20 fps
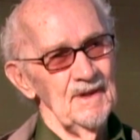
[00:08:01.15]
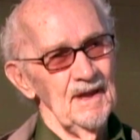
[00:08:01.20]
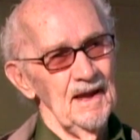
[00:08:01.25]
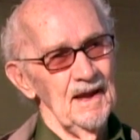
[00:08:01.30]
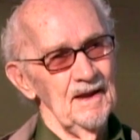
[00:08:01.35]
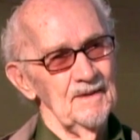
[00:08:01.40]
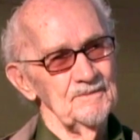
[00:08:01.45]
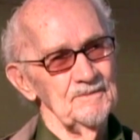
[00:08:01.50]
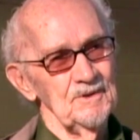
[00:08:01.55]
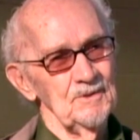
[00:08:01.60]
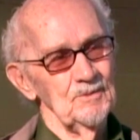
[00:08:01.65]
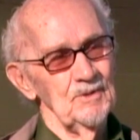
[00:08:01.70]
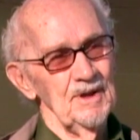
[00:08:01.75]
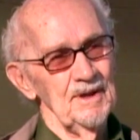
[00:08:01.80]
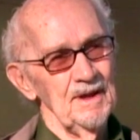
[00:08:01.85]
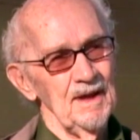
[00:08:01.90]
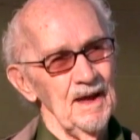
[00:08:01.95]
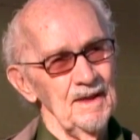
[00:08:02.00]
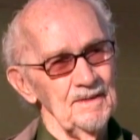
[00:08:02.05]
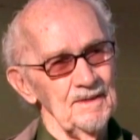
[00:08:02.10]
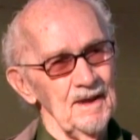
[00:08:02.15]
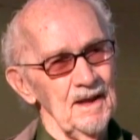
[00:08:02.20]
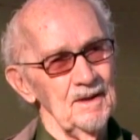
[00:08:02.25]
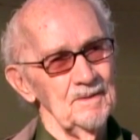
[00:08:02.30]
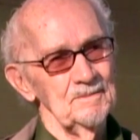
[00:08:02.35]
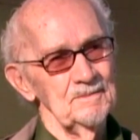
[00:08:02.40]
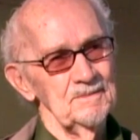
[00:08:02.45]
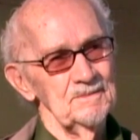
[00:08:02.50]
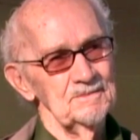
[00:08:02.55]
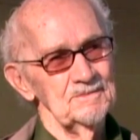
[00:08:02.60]
after we got
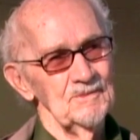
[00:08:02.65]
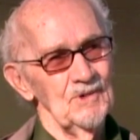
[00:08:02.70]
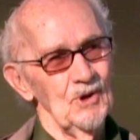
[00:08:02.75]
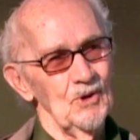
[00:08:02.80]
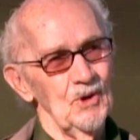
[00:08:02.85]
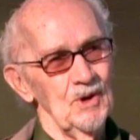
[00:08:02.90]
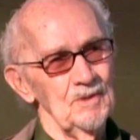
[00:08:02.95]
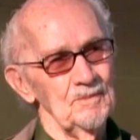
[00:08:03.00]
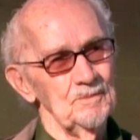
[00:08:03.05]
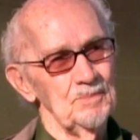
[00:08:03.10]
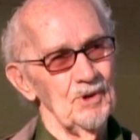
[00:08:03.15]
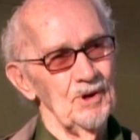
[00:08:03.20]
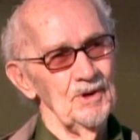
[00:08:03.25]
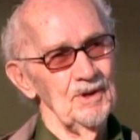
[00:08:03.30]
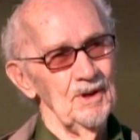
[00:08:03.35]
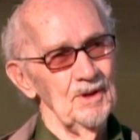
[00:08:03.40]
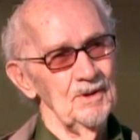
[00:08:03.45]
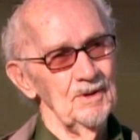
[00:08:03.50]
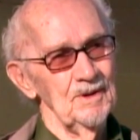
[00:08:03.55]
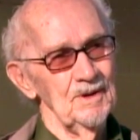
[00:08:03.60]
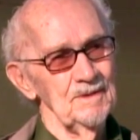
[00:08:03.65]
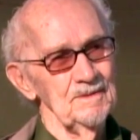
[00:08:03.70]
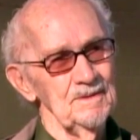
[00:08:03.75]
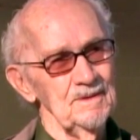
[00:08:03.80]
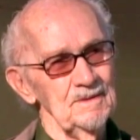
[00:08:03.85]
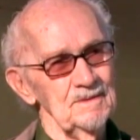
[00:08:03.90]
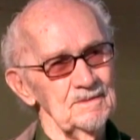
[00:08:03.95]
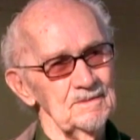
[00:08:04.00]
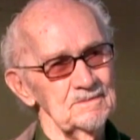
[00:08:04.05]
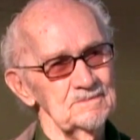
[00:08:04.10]
them going pretty good,
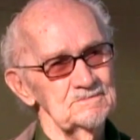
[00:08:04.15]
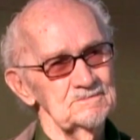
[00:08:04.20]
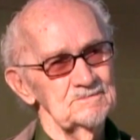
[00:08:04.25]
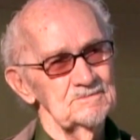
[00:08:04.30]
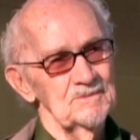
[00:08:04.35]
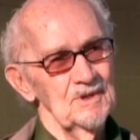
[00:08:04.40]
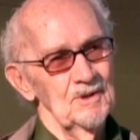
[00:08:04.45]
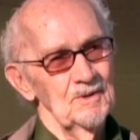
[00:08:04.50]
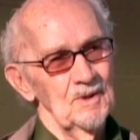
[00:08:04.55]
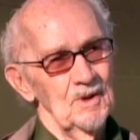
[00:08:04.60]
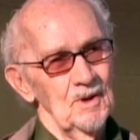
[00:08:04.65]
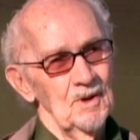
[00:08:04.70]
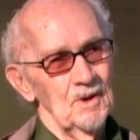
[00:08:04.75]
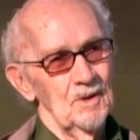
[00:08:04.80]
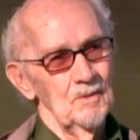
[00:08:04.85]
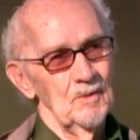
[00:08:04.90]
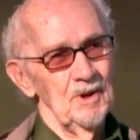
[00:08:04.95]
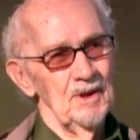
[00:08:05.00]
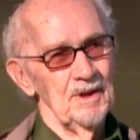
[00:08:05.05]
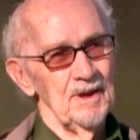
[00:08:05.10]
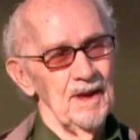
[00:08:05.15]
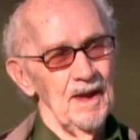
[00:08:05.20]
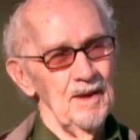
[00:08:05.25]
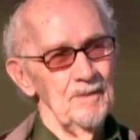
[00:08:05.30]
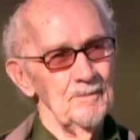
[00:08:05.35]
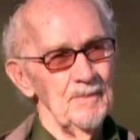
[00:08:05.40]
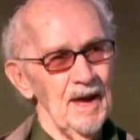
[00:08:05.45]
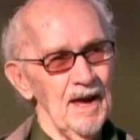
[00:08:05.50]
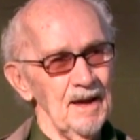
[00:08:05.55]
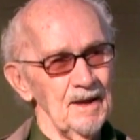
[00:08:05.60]
we
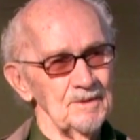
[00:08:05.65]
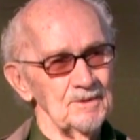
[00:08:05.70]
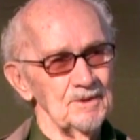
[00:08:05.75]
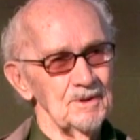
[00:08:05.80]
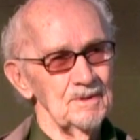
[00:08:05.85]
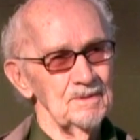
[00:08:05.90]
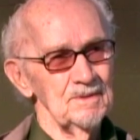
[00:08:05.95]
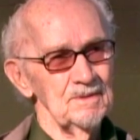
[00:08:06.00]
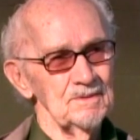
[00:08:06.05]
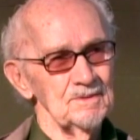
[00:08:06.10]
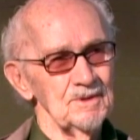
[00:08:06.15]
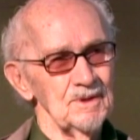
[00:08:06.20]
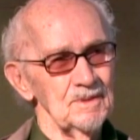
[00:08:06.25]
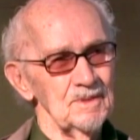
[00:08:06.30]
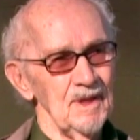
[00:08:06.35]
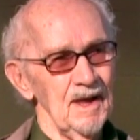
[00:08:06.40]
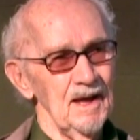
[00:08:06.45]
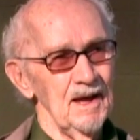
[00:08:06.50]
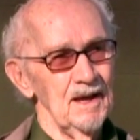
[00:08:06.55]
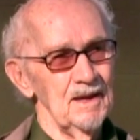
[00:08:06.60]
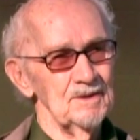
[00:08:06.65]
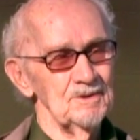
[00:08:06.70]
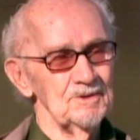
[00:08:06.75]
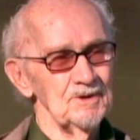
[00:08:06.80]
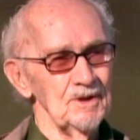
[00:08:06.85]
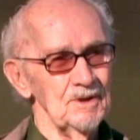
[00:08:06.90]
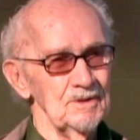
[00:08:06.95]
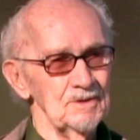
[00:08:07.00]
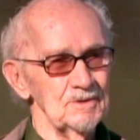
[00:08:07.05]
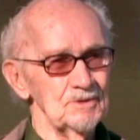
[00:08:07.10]
came back to Lyons
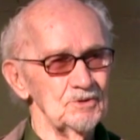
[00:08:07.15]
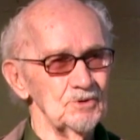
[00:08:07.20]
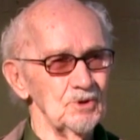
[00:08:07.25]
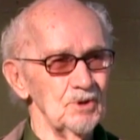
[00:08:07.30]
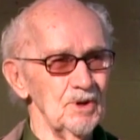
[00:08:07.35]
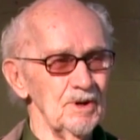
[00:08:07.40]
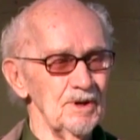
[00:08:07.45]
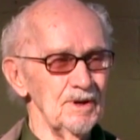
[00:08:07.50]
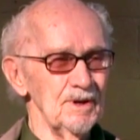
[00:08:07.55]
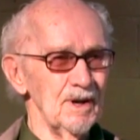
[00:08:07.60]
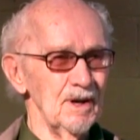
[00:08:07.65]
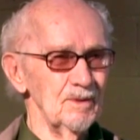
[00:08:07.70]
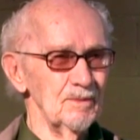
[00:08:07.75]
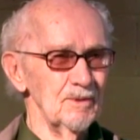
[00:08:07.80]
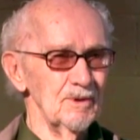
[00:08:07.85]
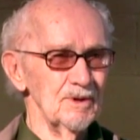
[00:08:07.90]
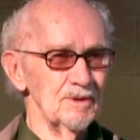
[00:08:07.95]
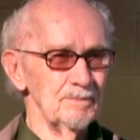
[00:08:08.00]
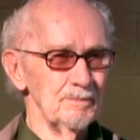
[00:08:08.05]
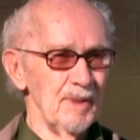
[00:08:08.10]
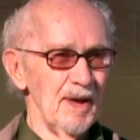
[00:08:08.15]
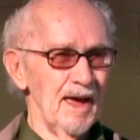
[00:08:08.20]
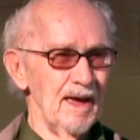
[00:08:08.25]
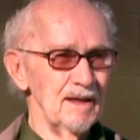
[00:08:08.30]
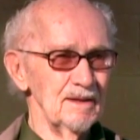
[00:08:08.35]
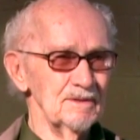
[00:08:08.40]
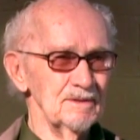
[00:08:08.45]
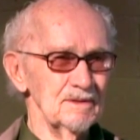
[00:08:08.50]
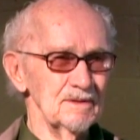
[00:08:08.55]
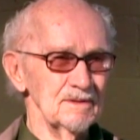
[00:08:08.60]
and joined up with
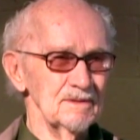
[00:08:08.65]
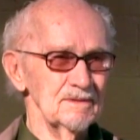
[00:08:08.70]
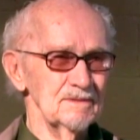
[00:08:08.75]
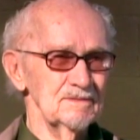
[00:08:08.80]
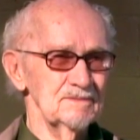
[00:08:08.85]
Patton.